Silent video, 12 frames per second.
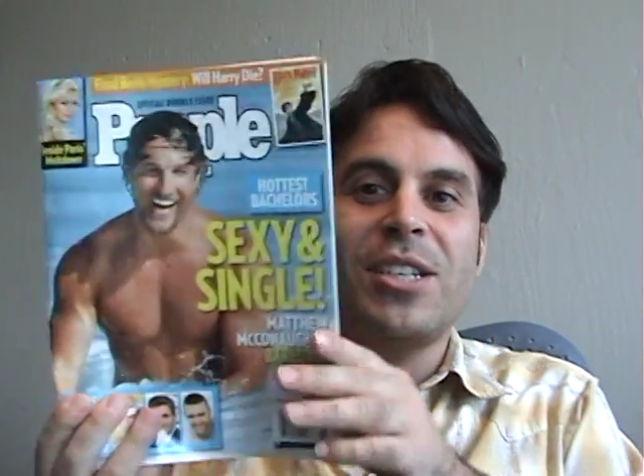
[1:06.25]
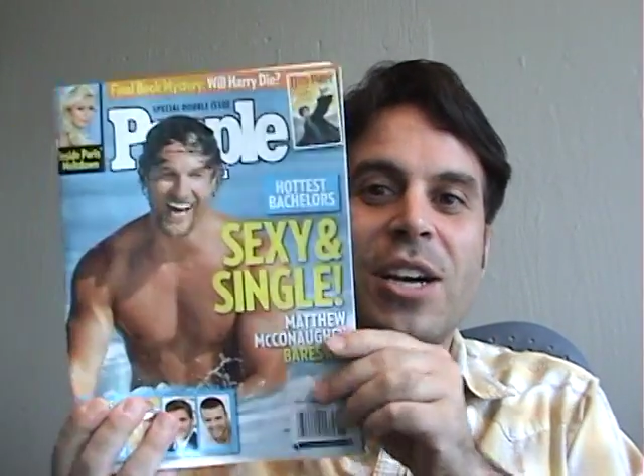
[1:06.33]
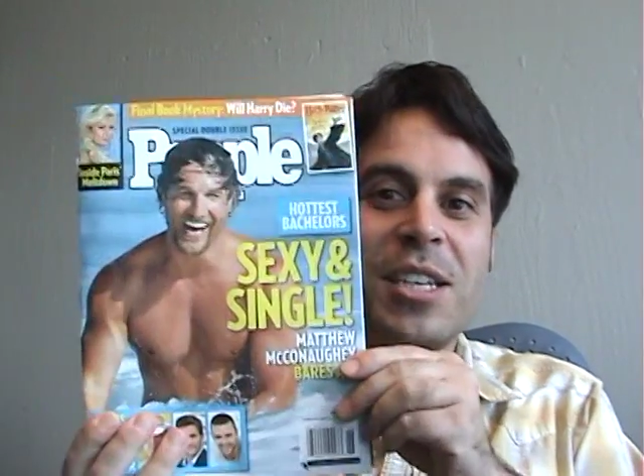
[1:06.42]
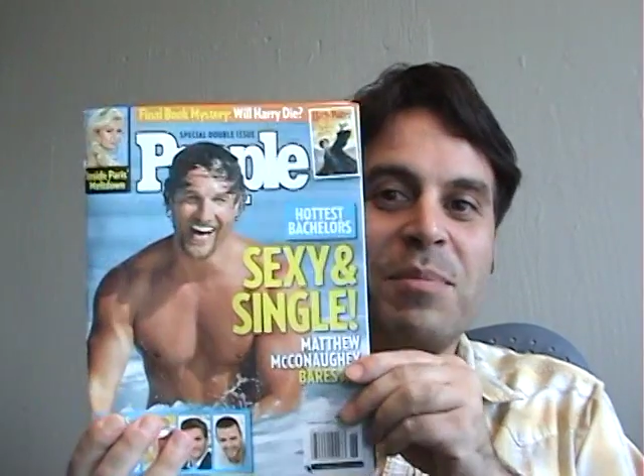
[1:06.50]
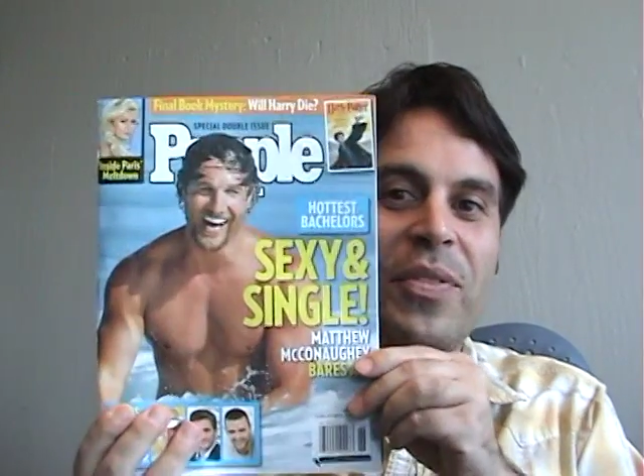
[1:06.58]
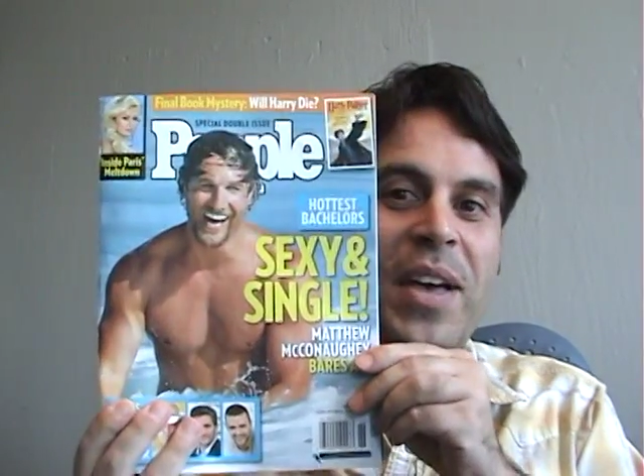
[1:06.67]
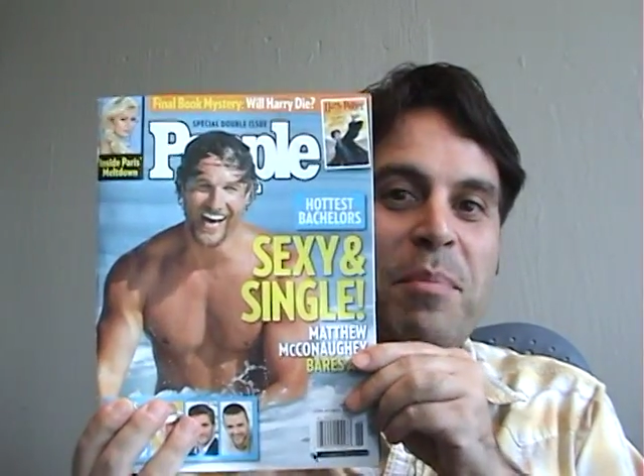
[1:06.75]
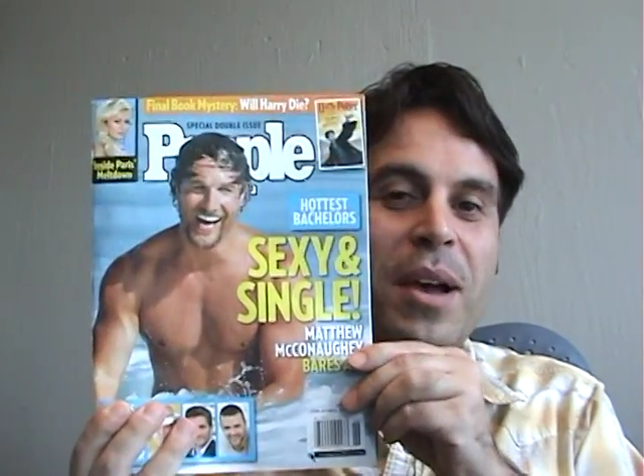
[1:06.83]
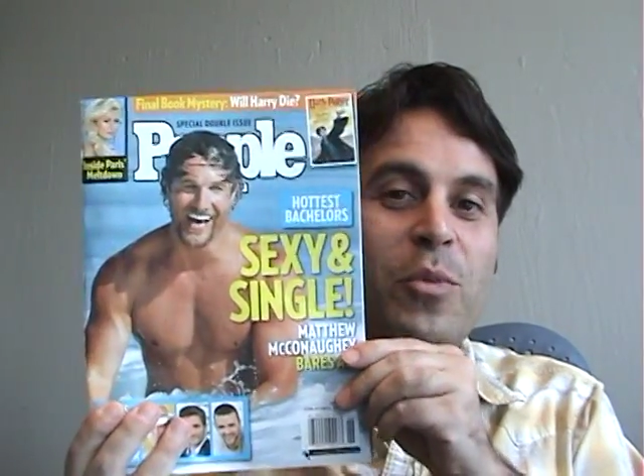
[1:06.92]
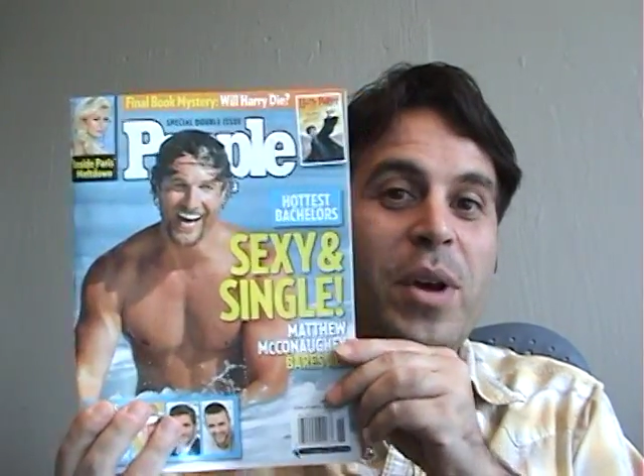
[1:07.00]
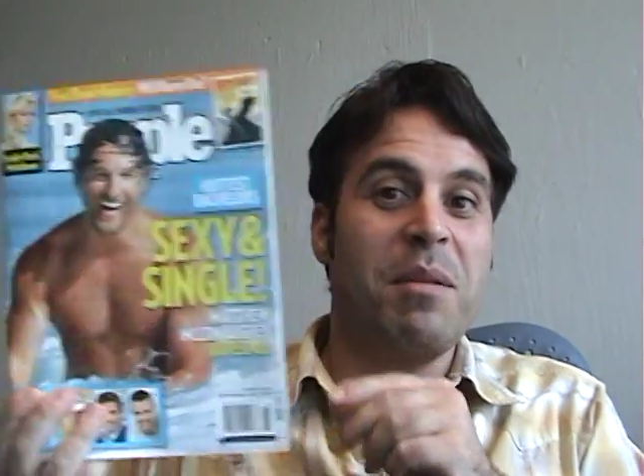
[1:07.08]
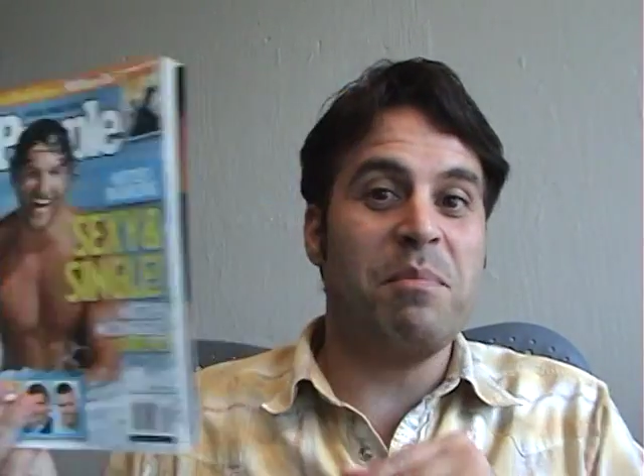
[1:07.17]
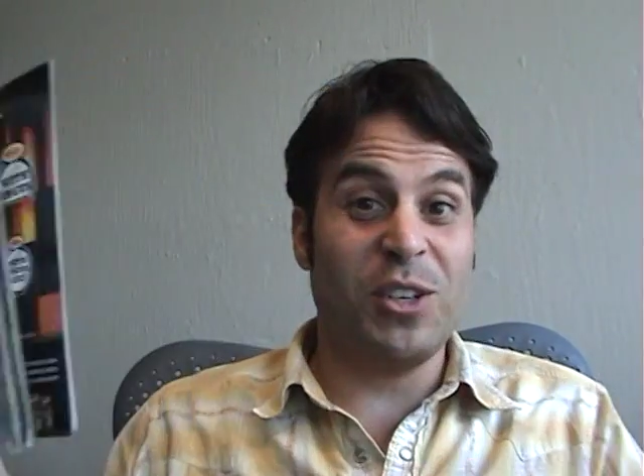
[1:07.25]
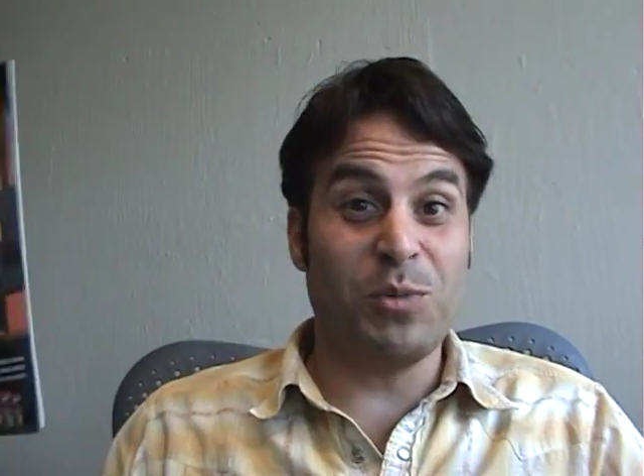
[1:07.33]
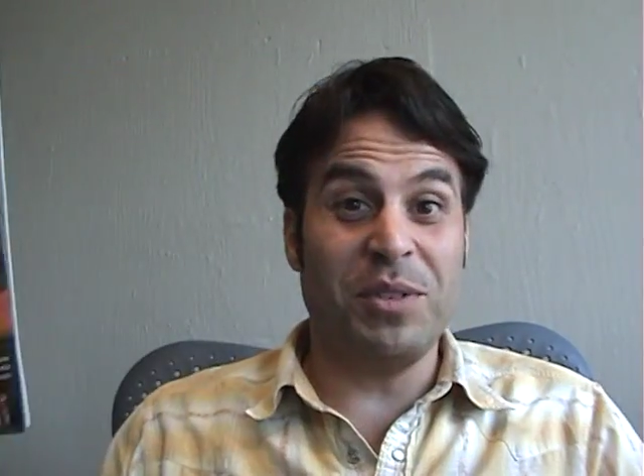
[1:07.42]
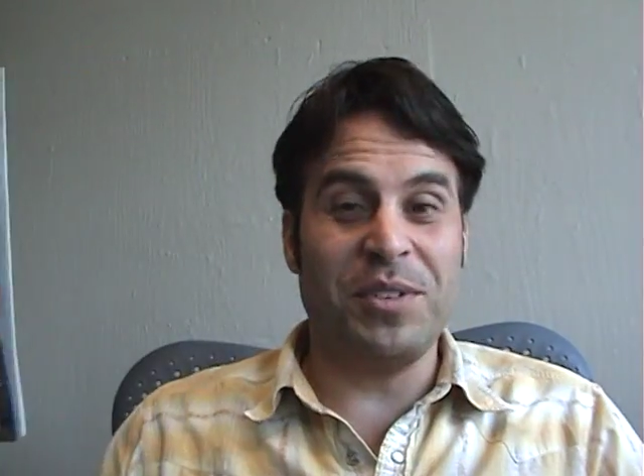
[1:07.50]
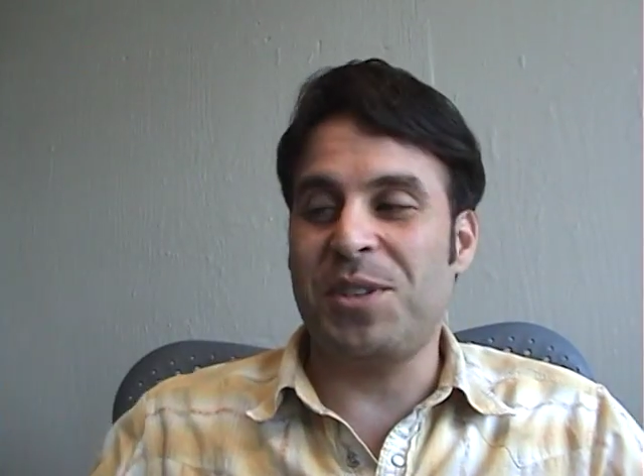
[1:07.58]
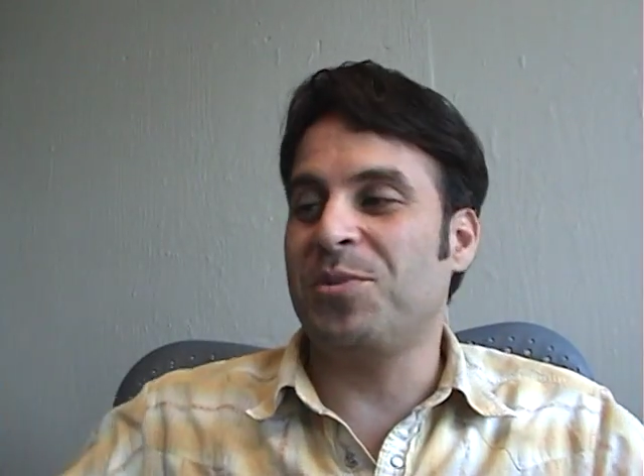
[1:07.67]
I talked about that, by the way, page
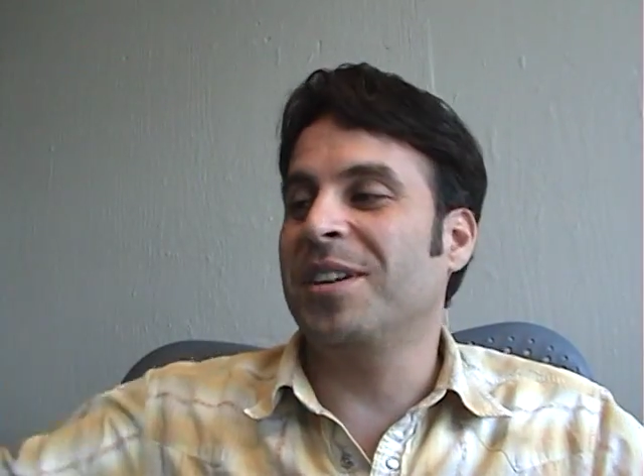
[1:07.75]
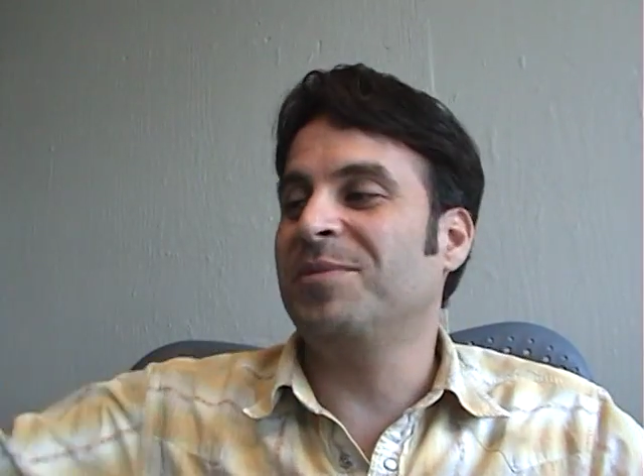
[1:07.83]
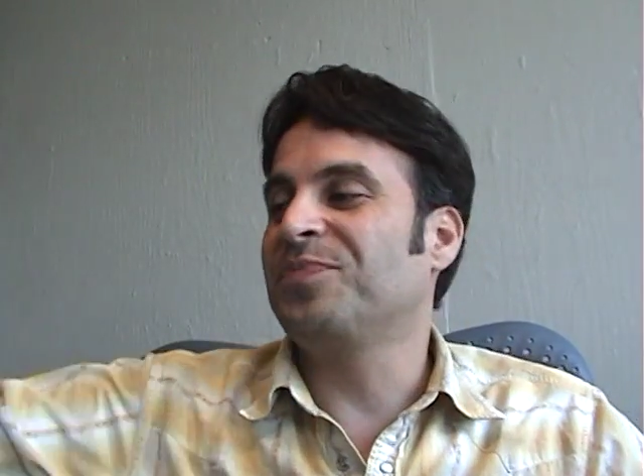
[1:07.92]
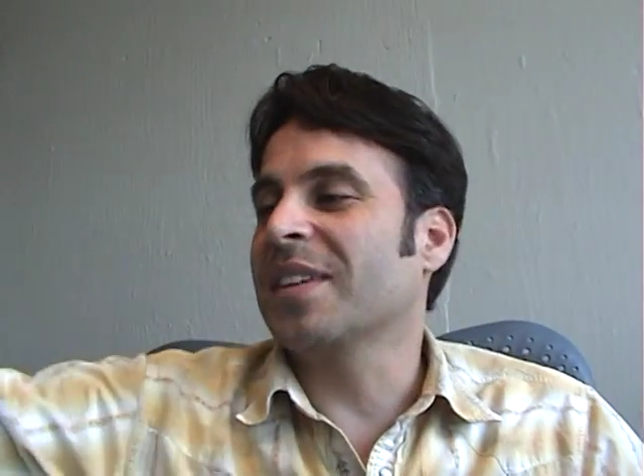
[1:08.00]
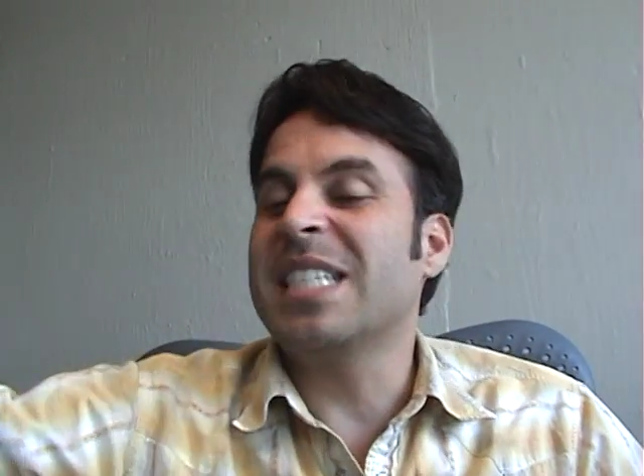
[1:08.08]
151.